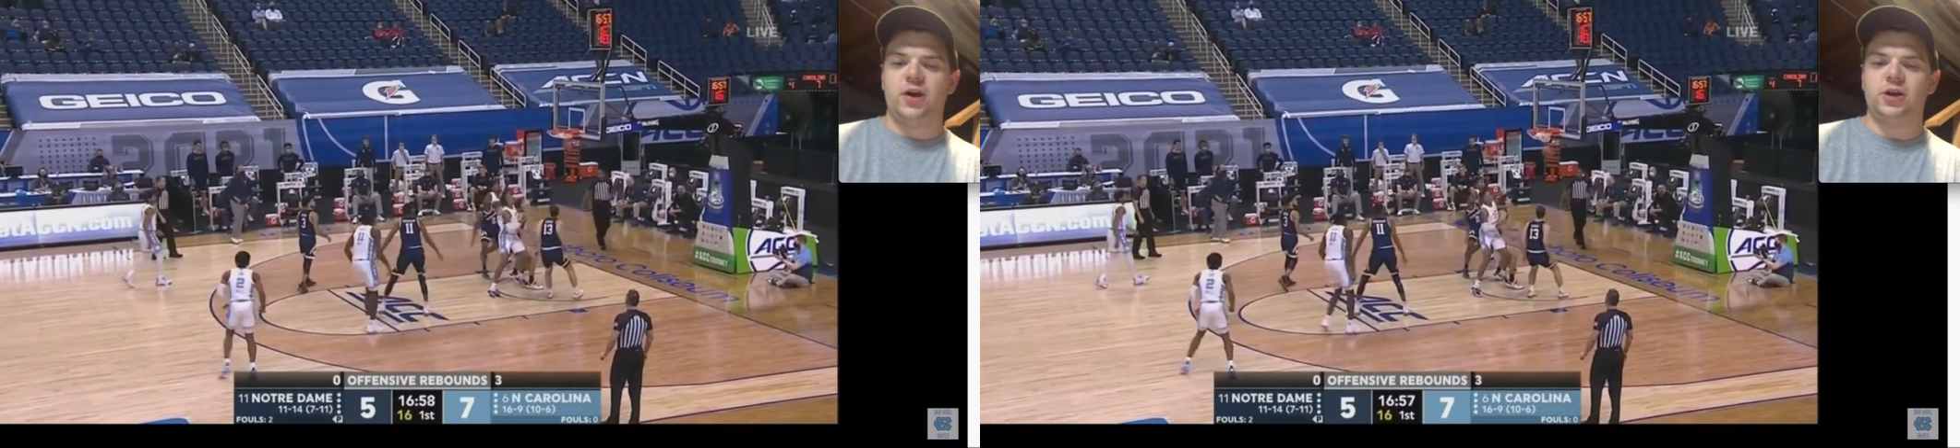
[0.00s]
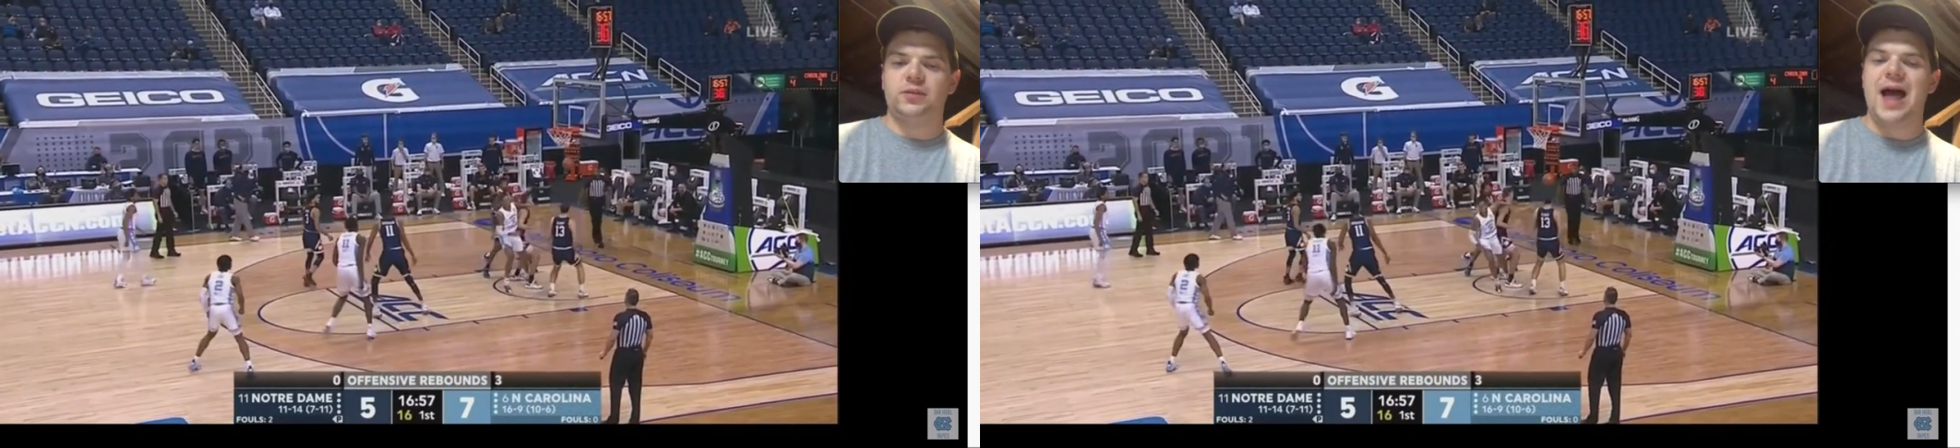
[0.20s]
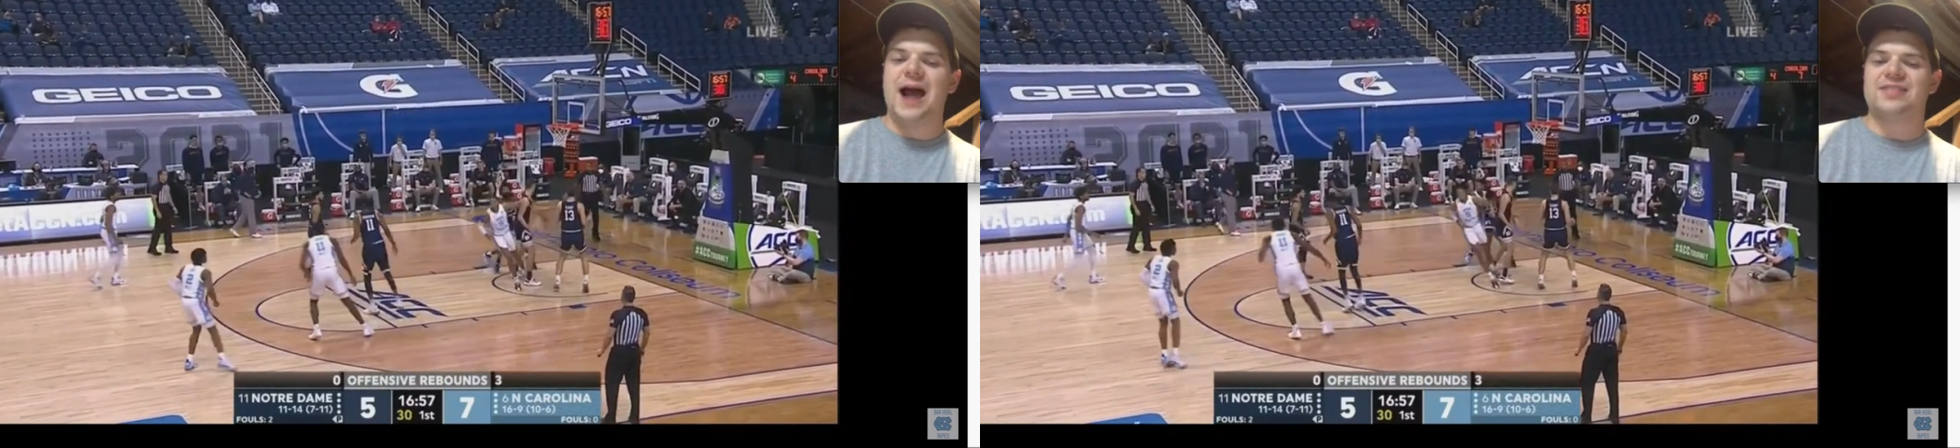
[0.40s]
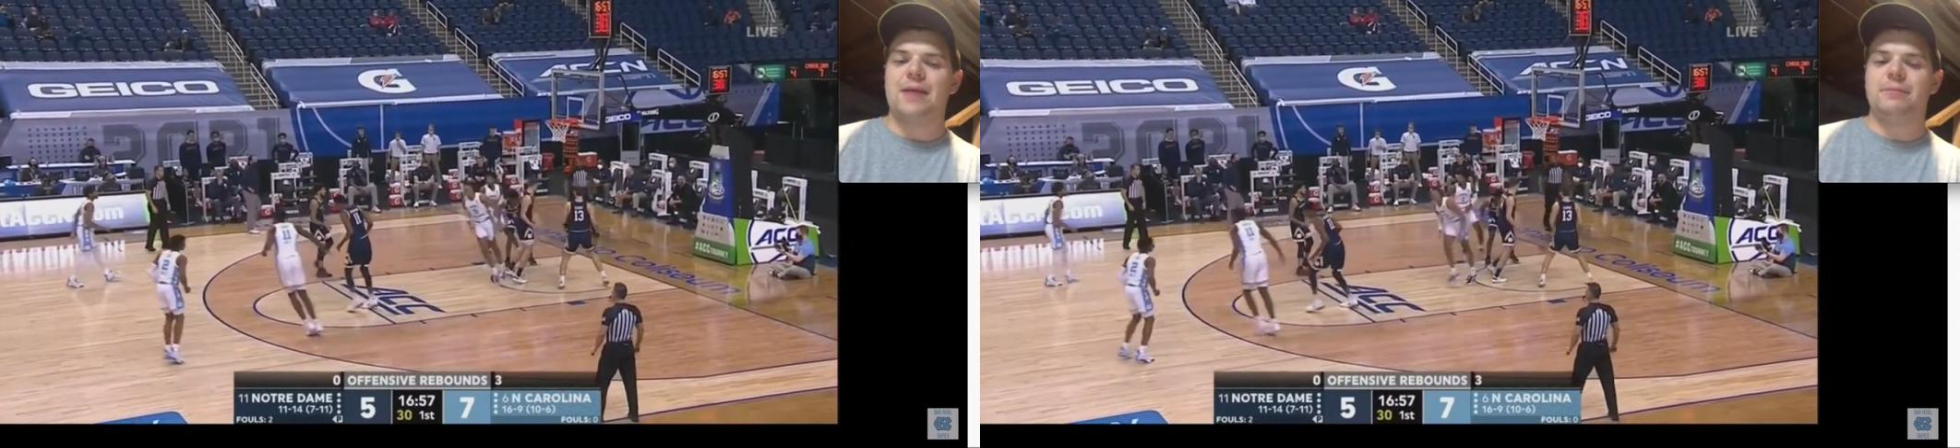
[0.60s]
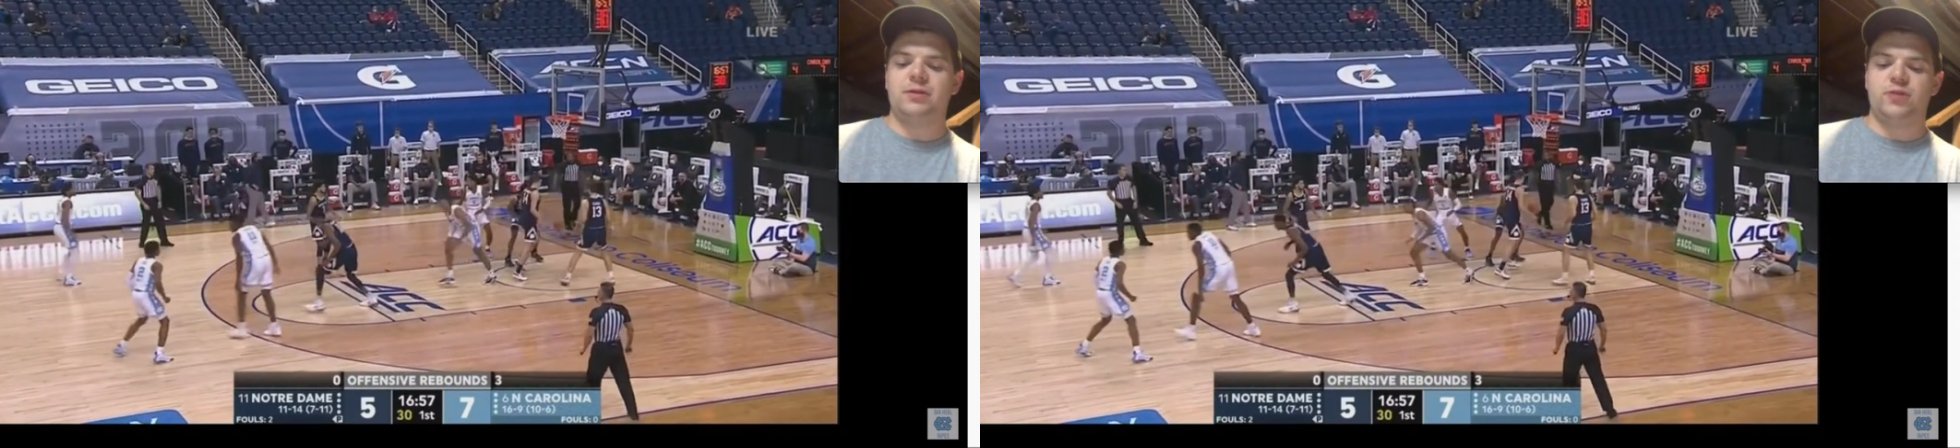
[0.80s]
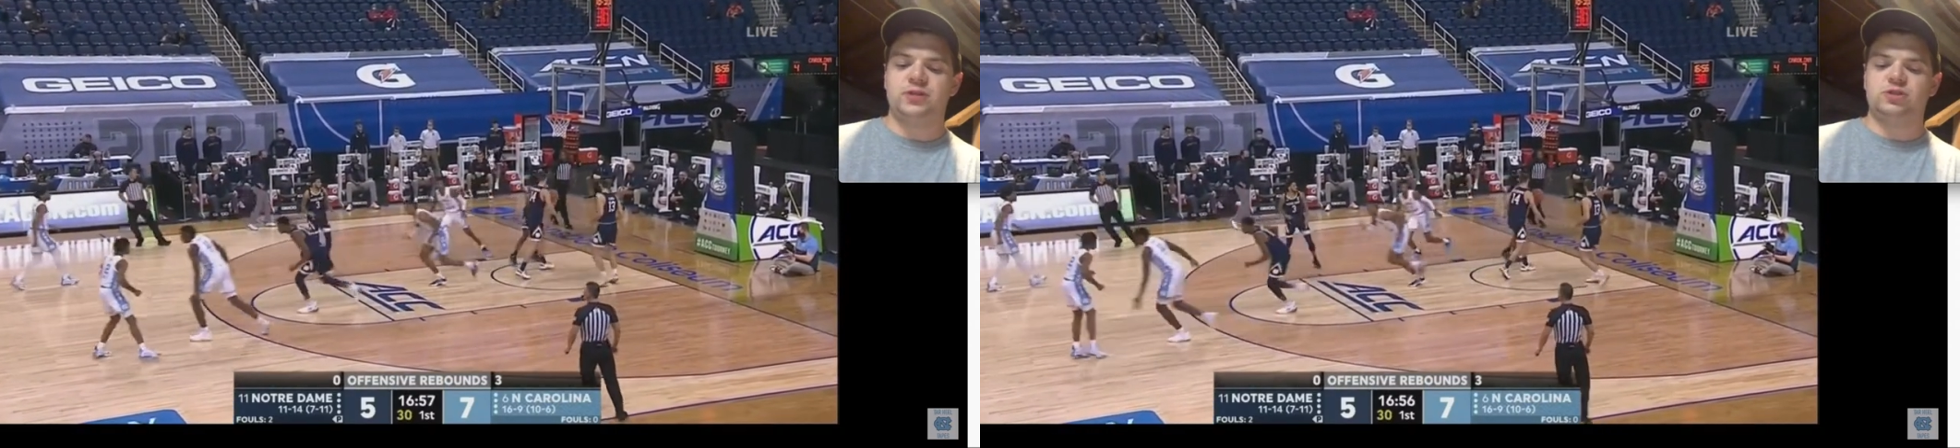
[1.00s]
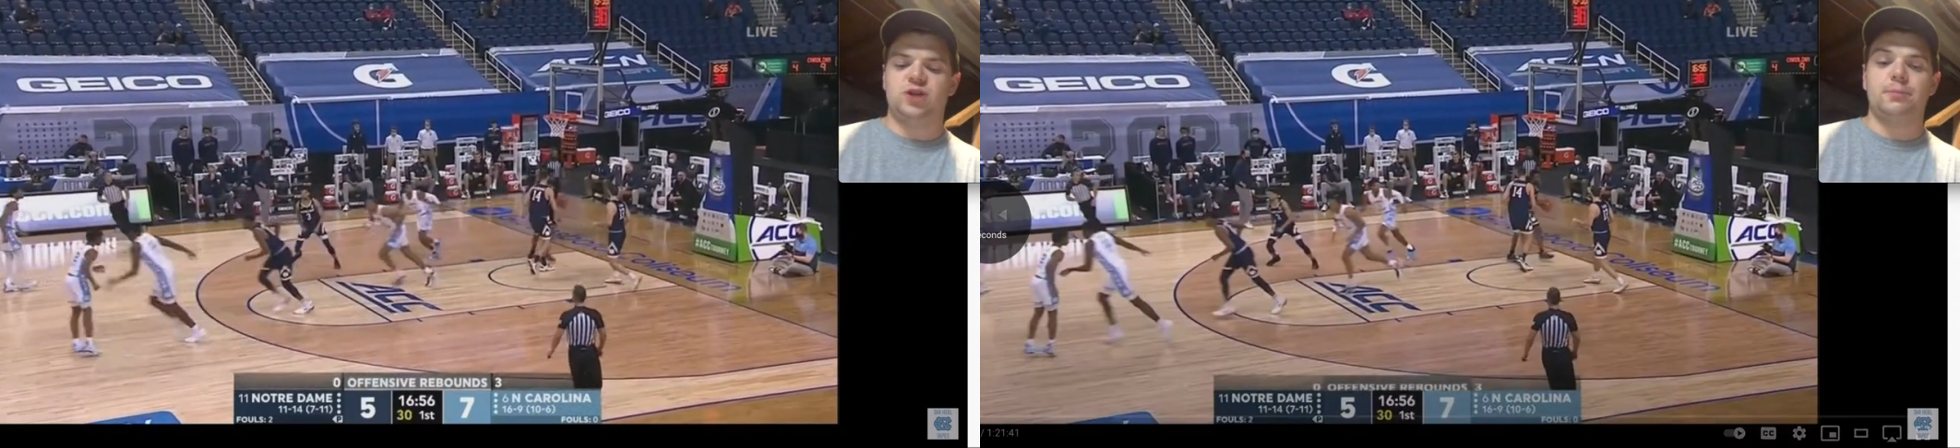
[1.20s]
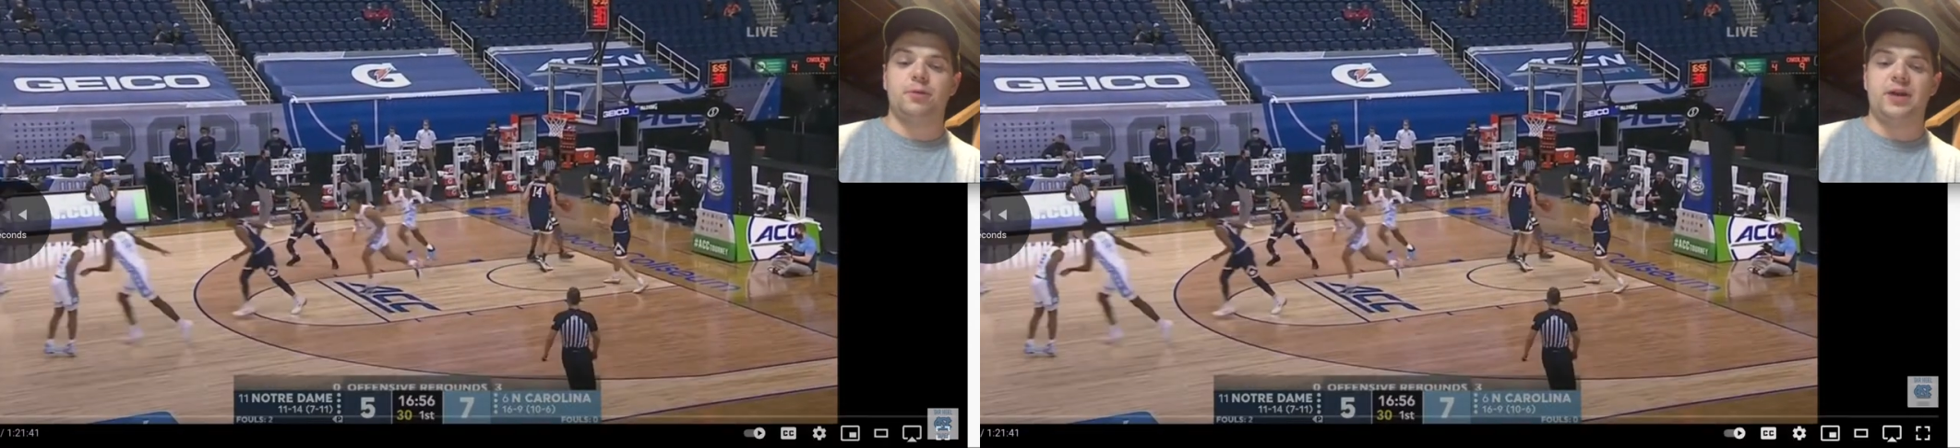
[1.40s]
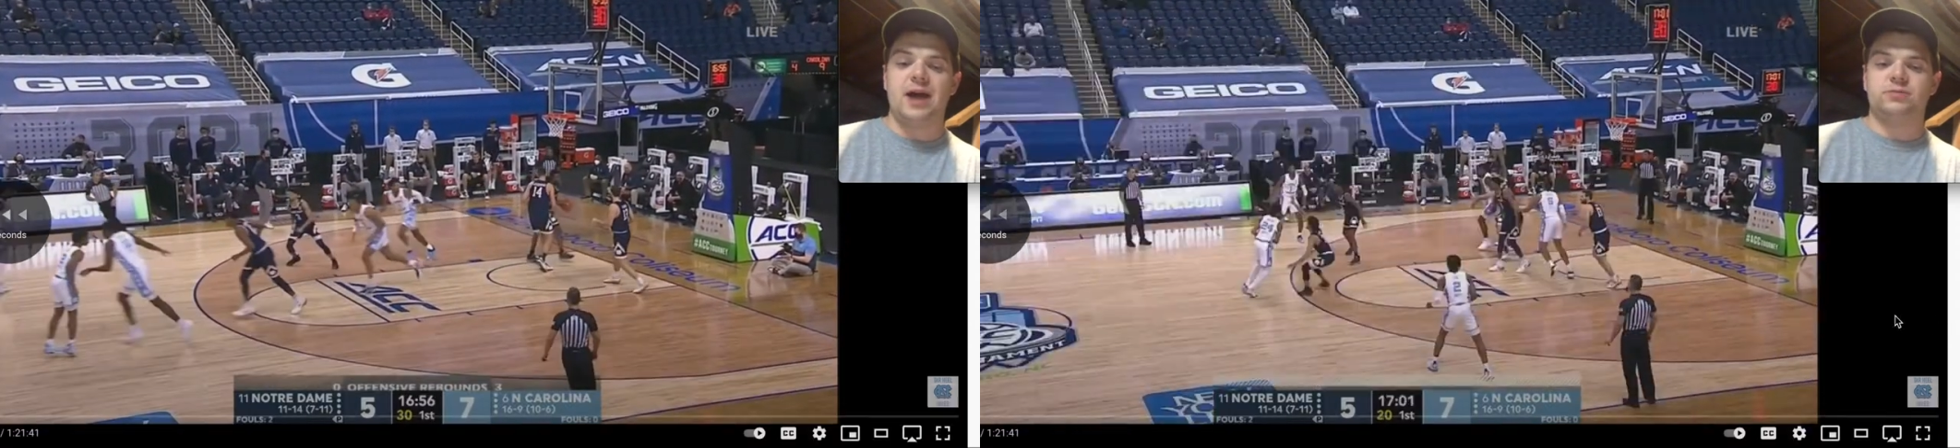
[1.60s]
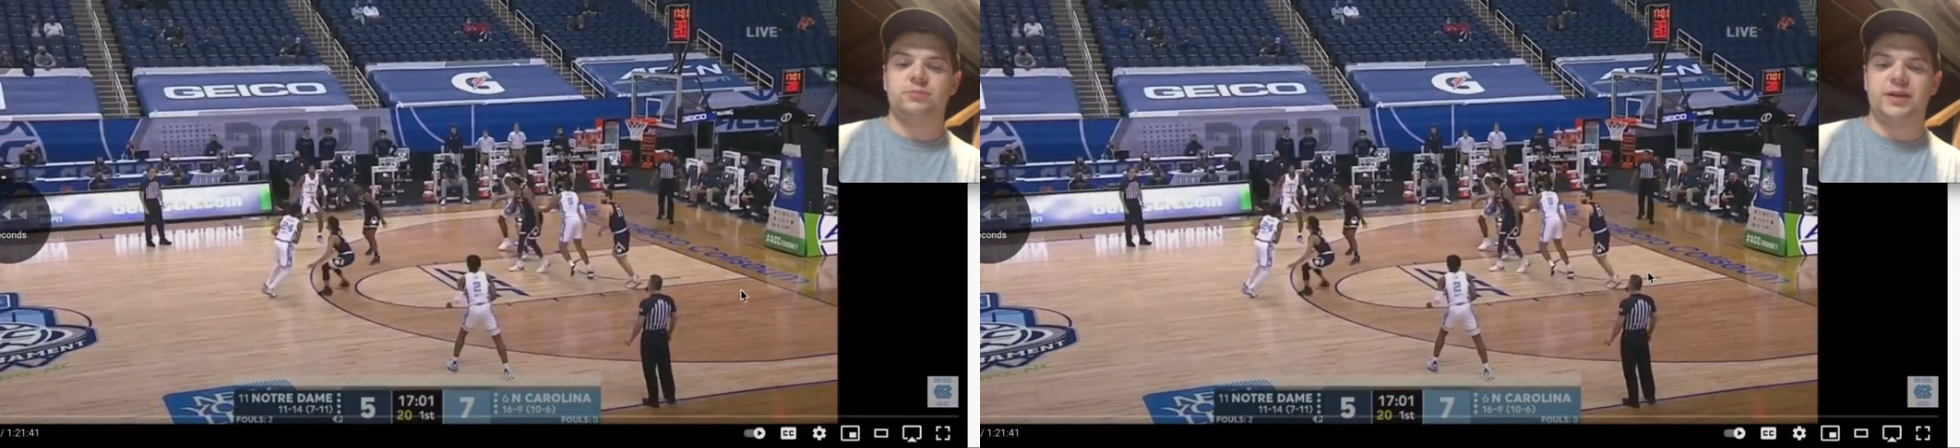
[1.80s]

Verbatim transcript: He'll knock that mid range jumper down. But